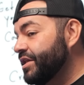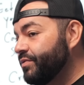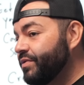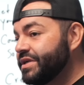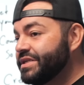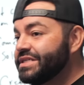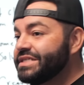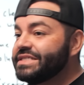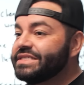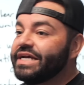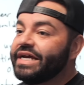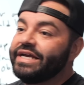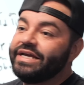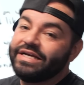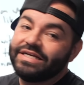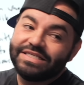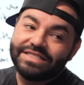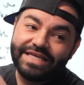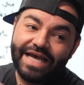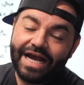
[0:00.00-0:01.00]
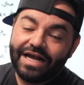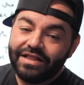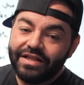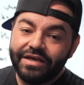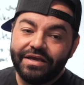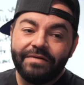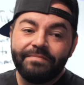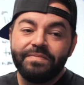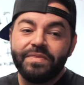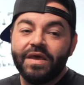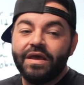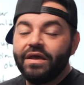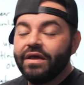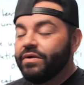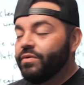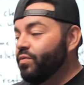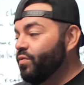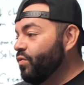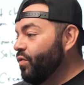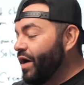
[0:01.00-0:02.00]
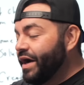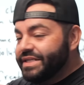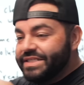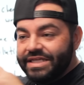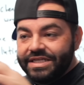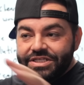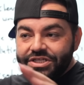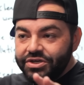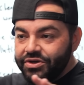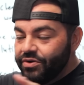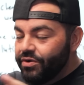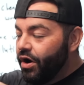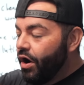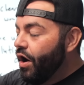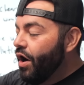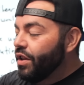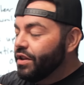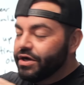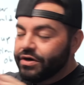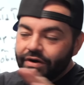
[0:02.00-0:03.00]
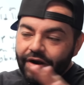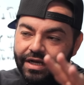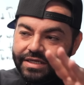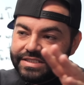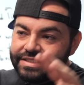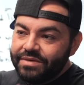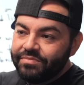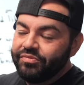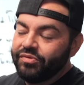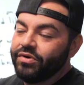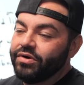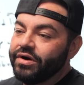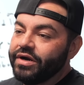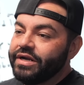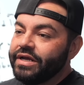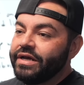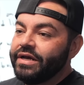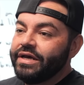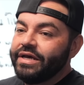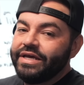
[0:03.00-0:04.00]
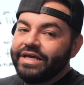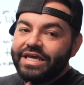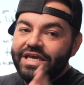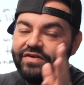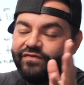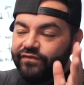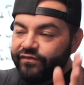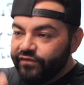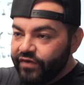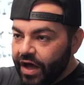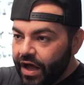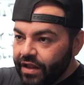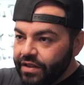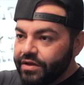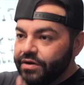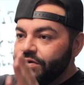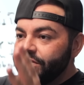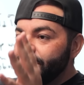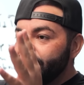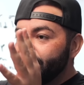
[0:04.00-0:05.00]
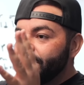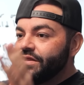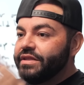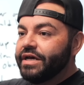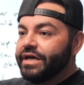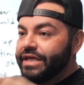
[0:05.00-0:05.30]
what to say, exactly what to do all across the board. He followed the